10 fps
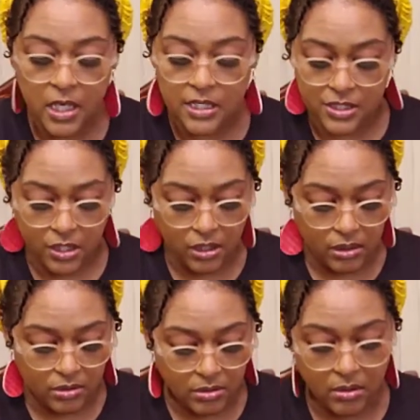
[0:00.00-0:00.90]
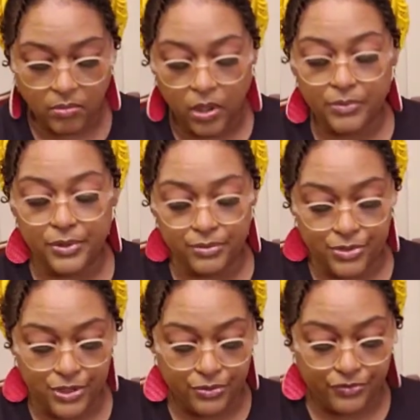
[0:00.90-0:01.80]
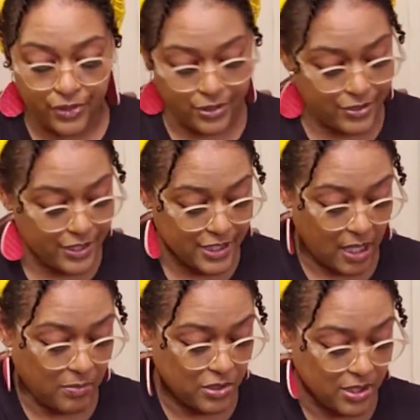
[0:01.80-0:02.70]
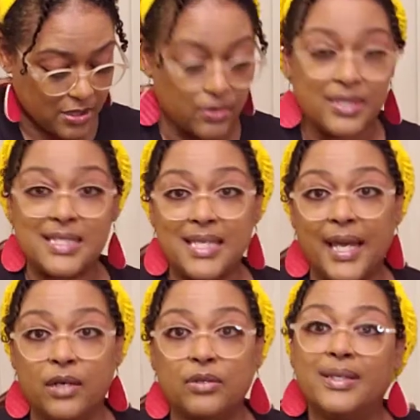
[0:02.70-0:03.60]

So what we're going to do first is I'm just going to tackle,